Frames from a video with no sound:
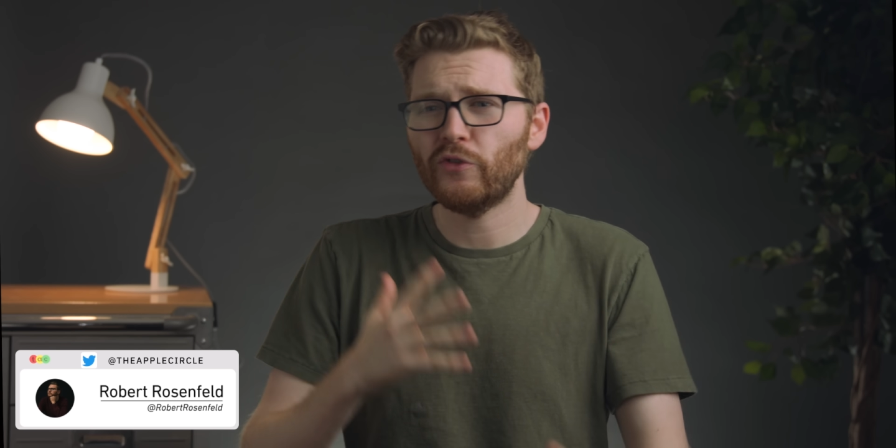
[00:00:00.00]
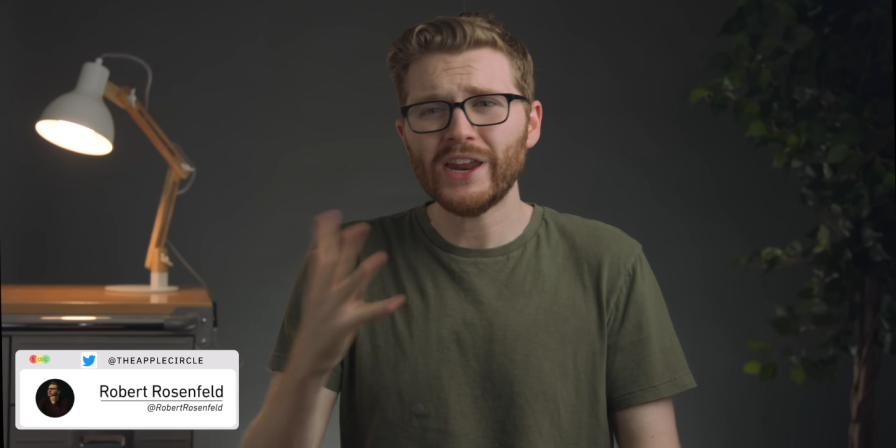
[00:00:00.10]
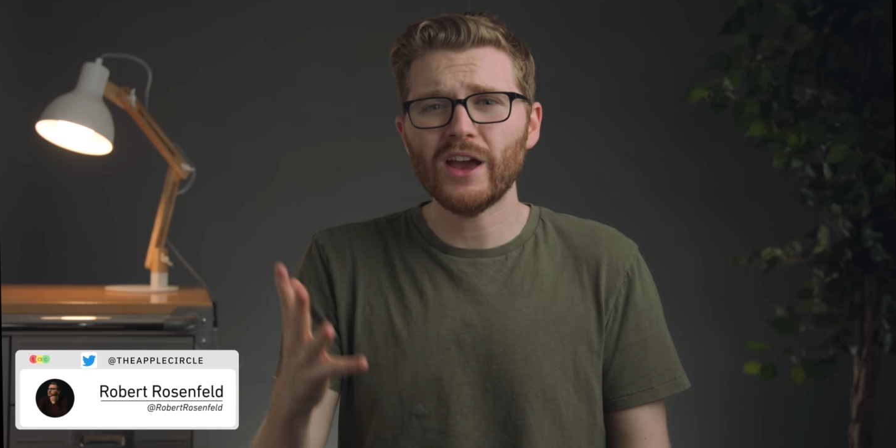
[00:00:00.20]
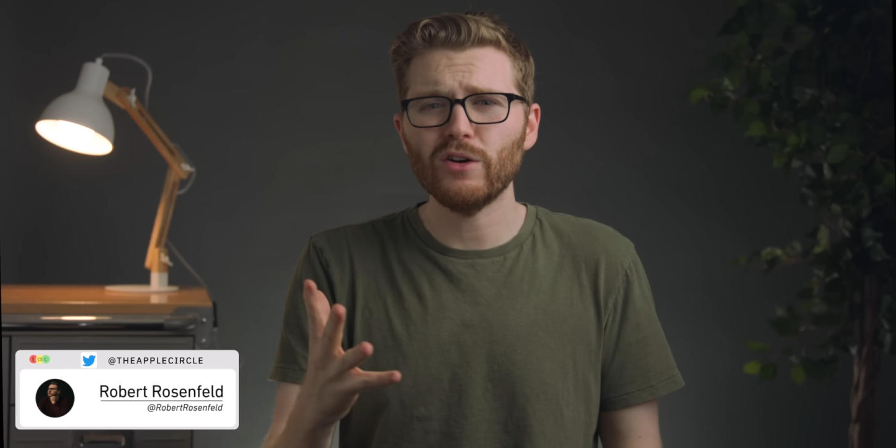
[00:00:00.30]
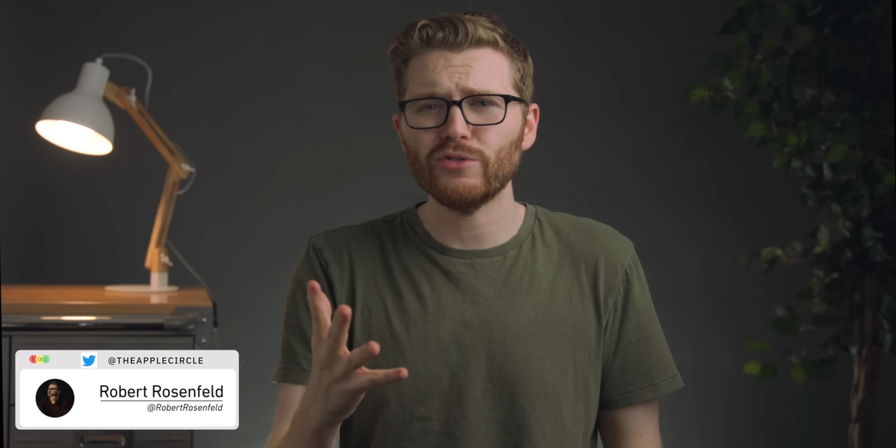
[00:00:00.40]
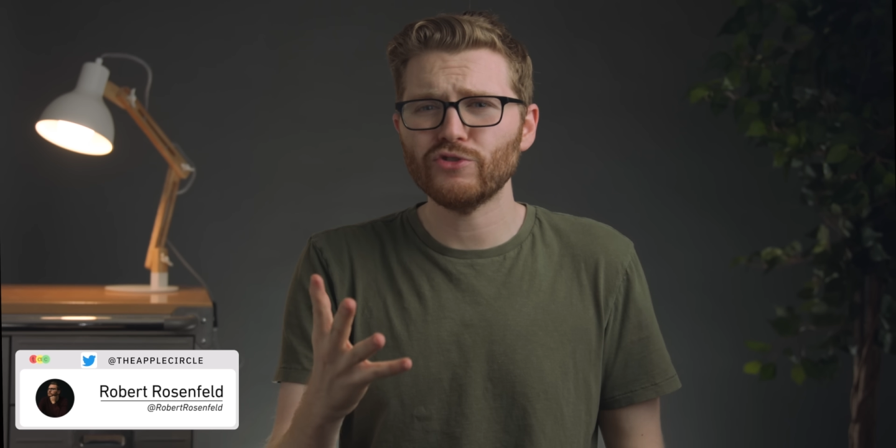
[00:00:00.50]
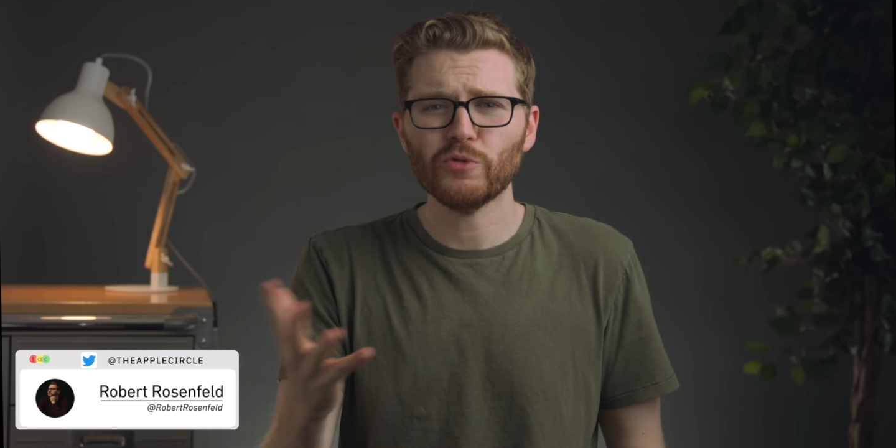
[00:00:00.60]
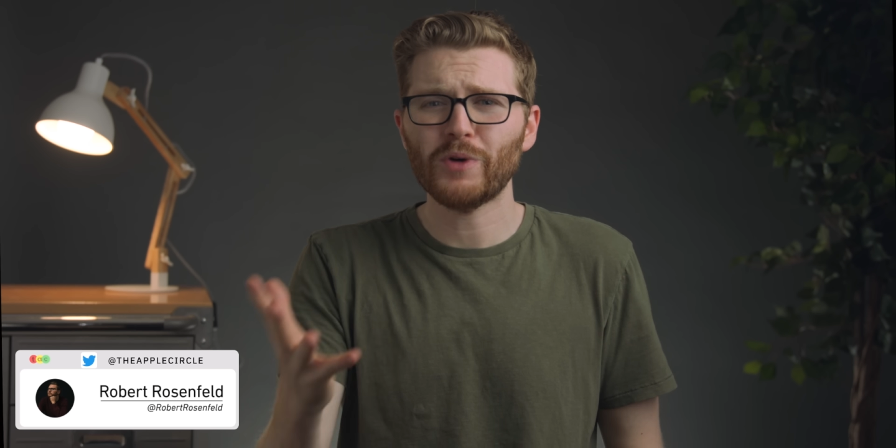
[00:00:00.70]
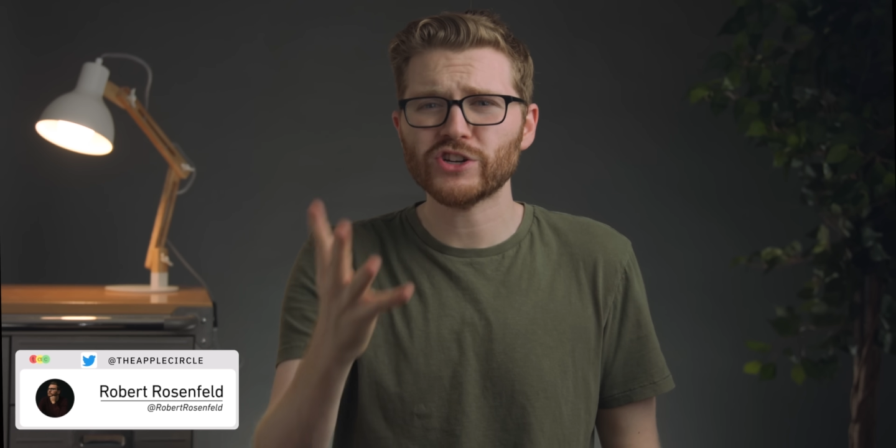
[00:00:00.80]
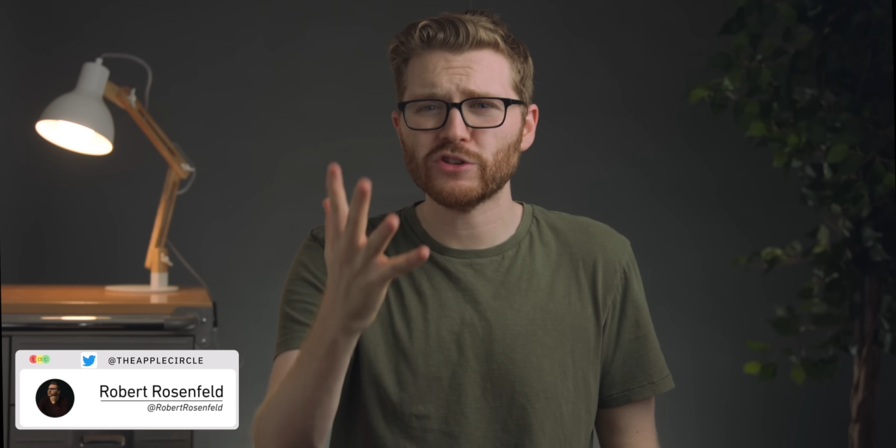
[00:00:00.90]
videos,
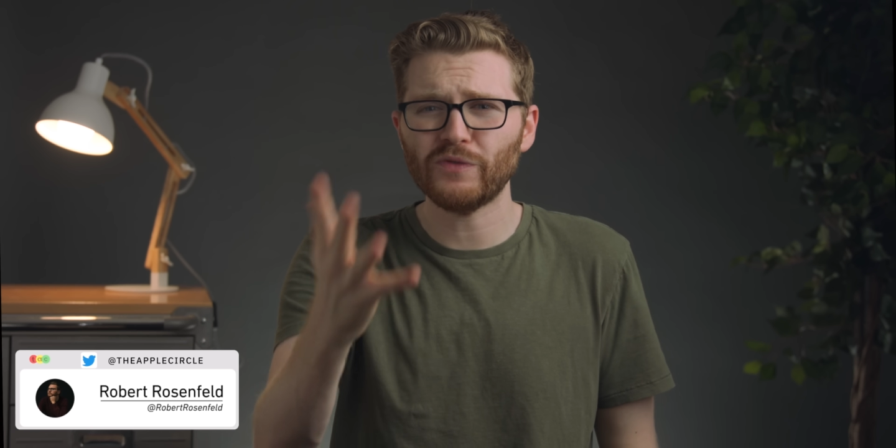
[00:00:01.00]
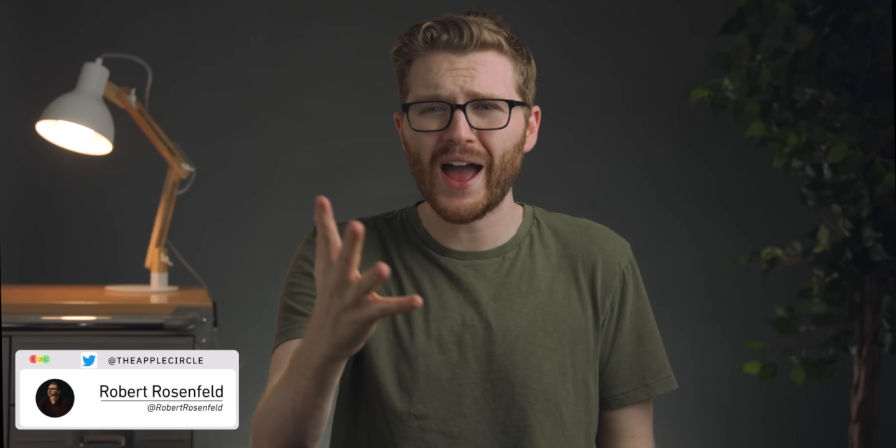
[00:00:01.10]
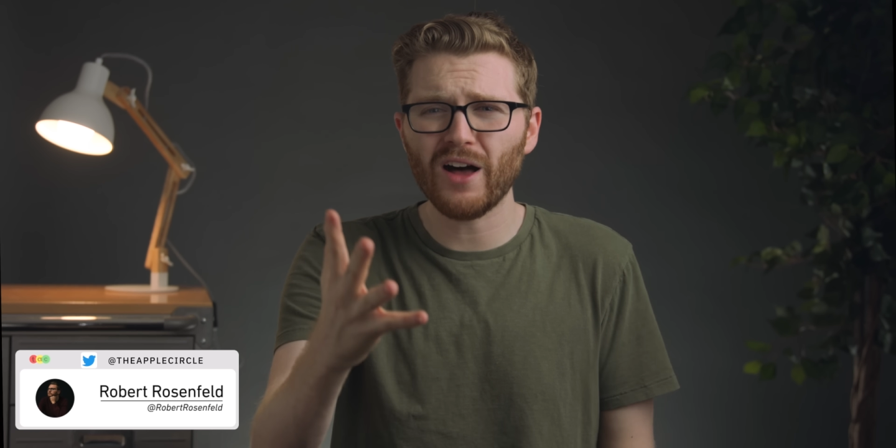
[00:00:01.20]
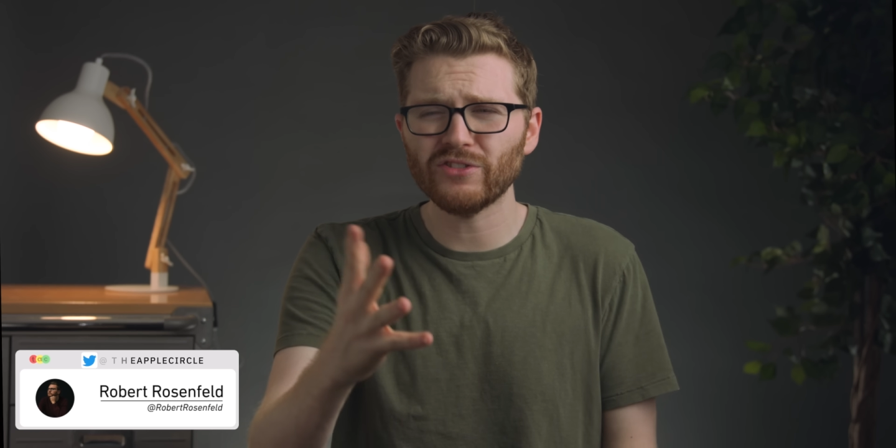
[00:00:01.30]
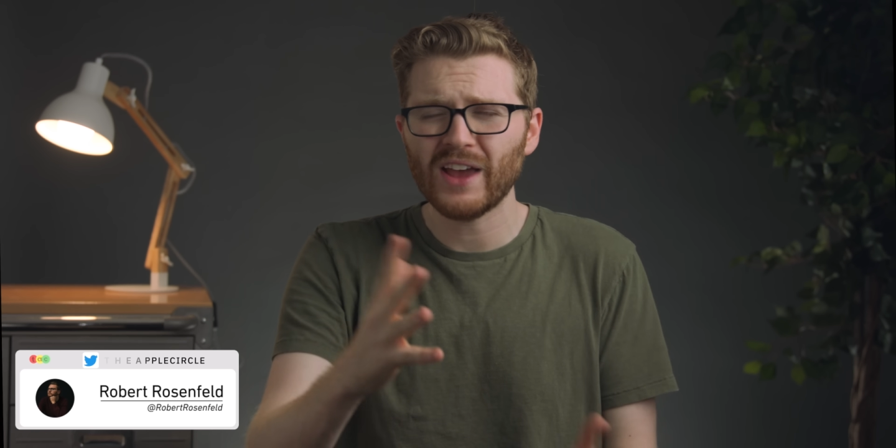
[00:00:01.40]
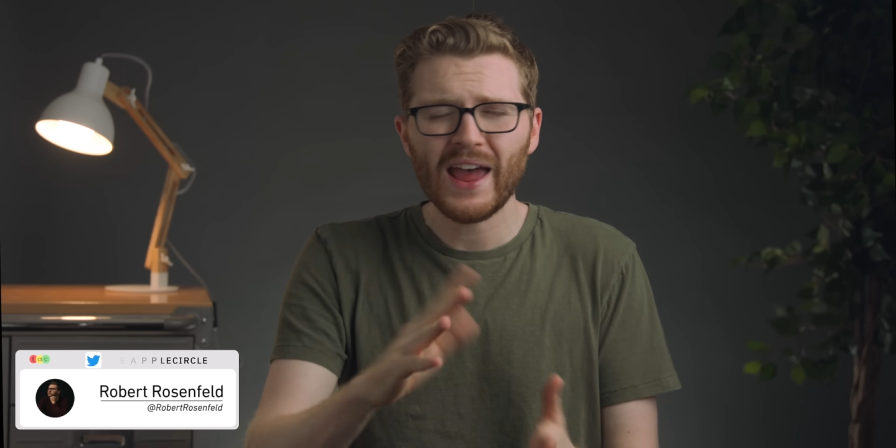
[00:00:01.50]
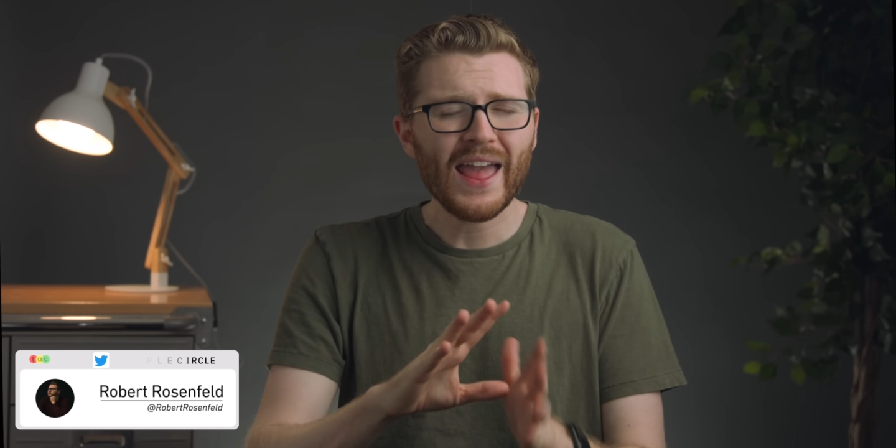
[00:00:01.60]
your precious files,